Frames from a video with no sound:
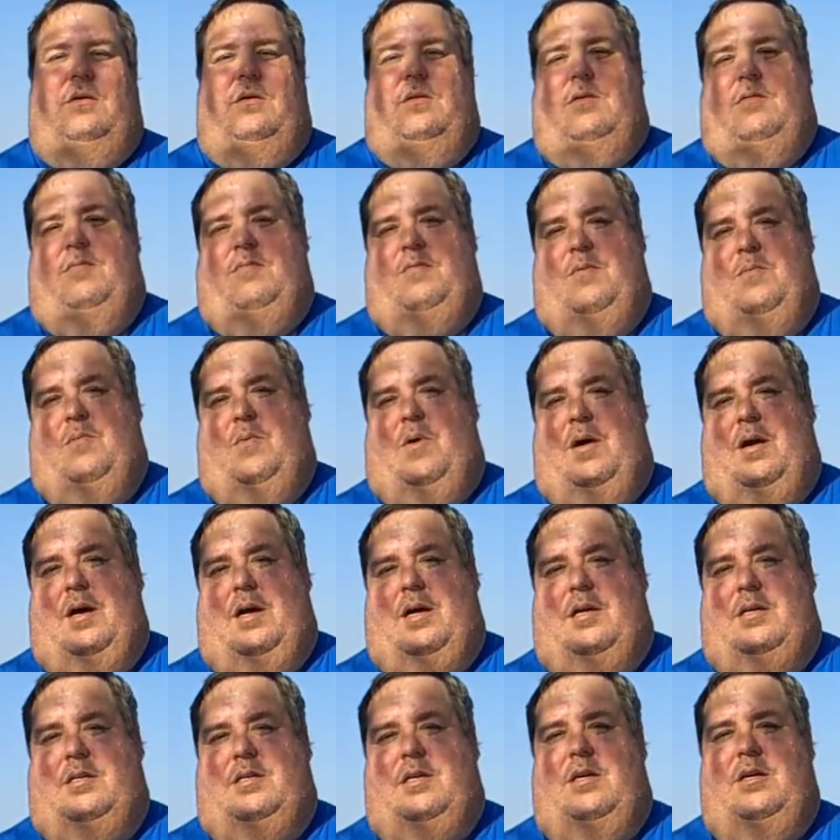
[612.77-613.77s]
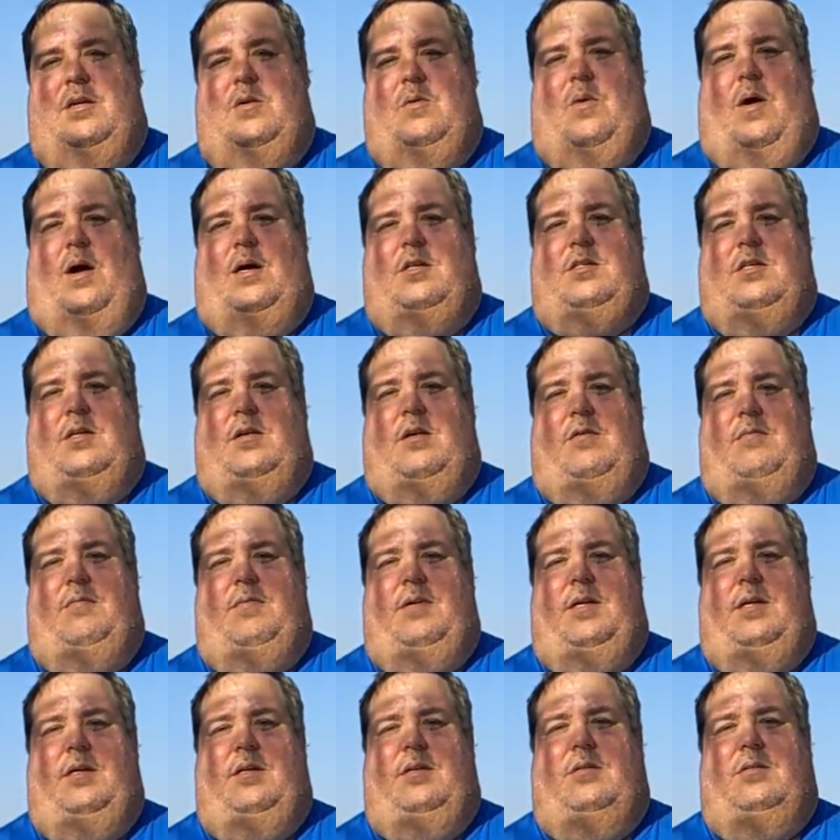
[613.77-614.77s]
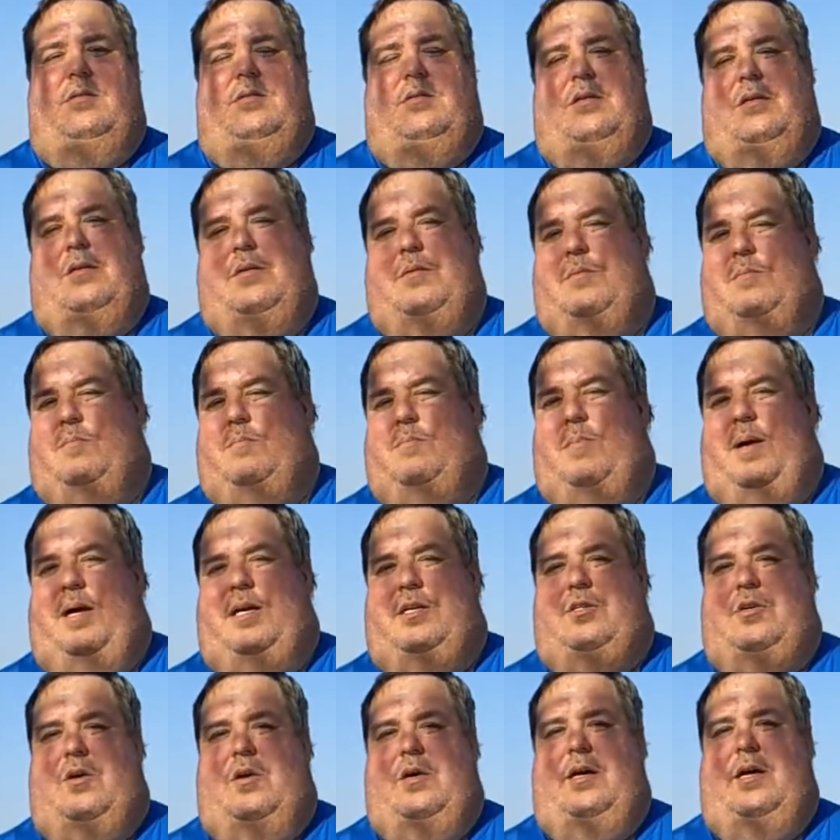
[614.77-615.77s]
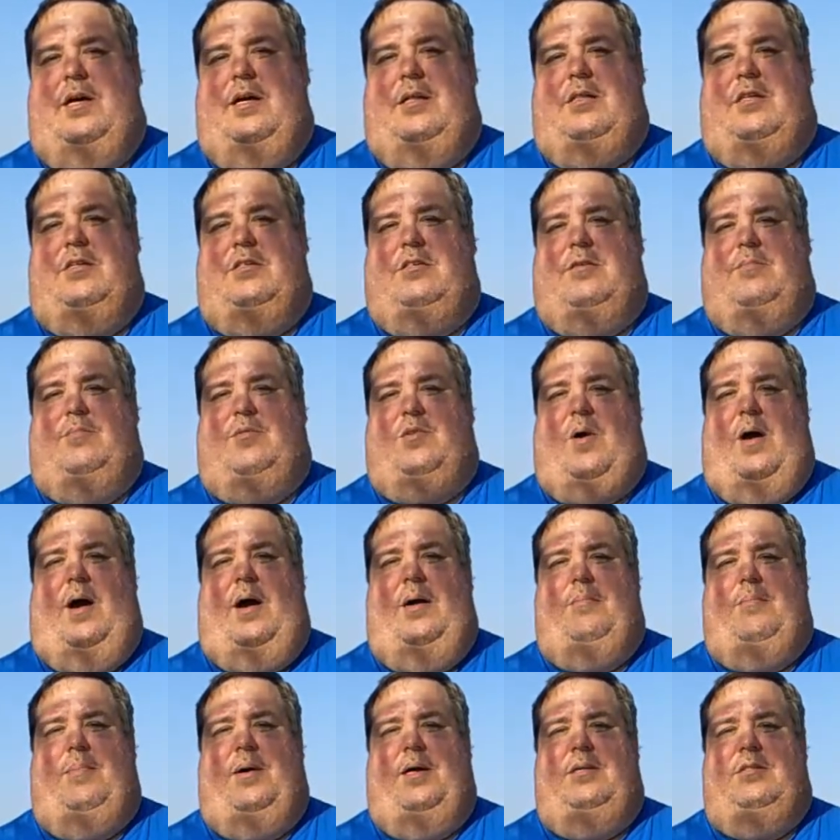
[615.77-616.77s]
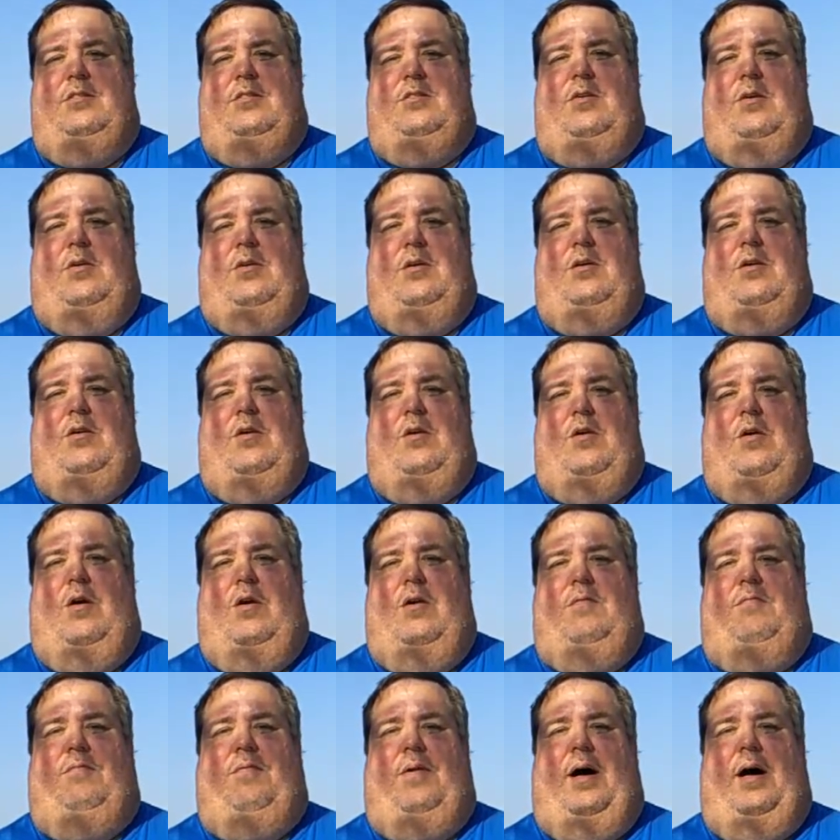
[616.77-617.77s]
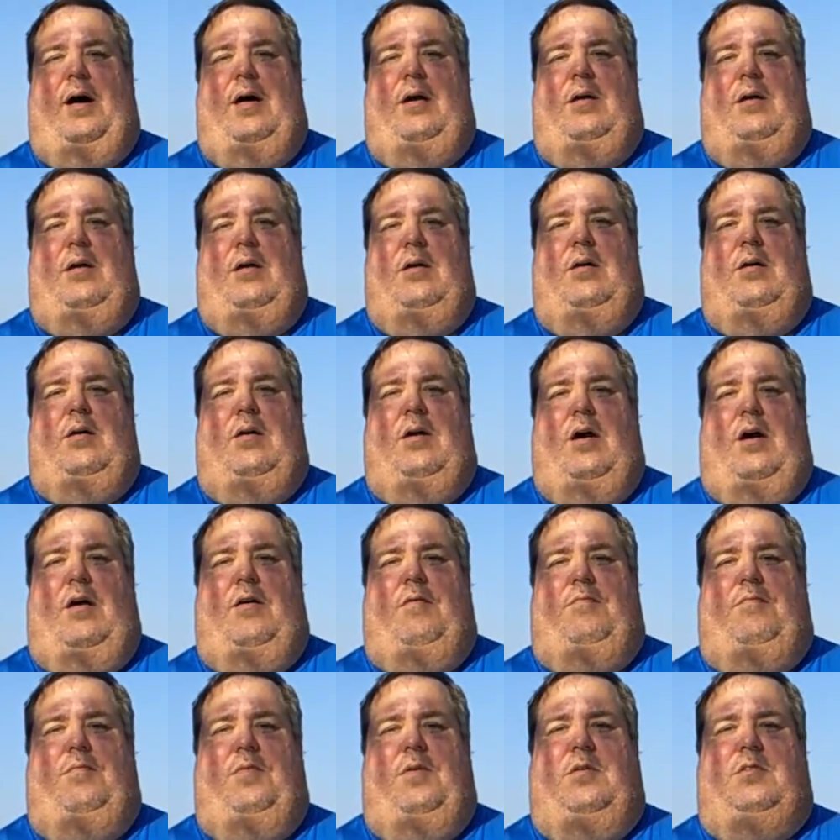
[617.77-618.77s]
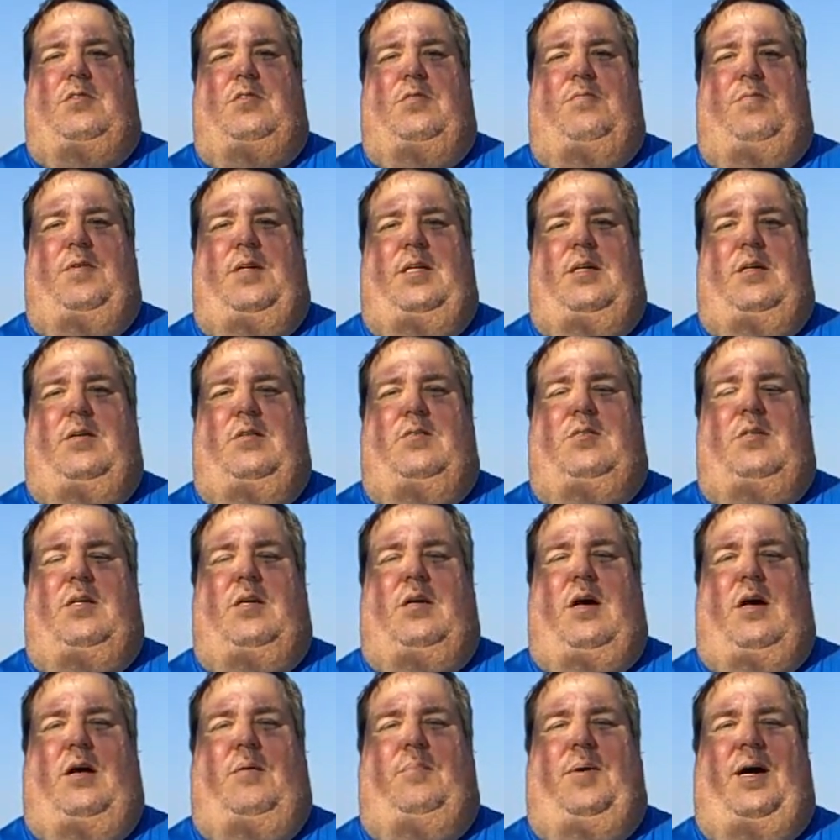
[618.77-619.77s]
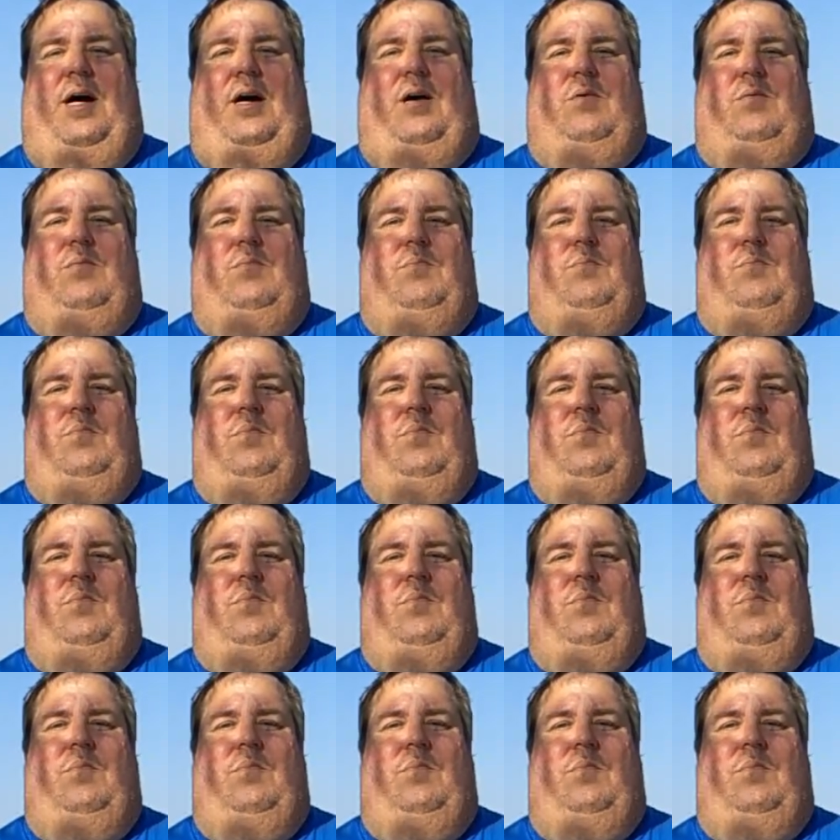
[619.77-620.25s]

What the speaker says: If you want to continue watching our videos, make sure to hit the subscribe button so that you're notified of future videos that come out.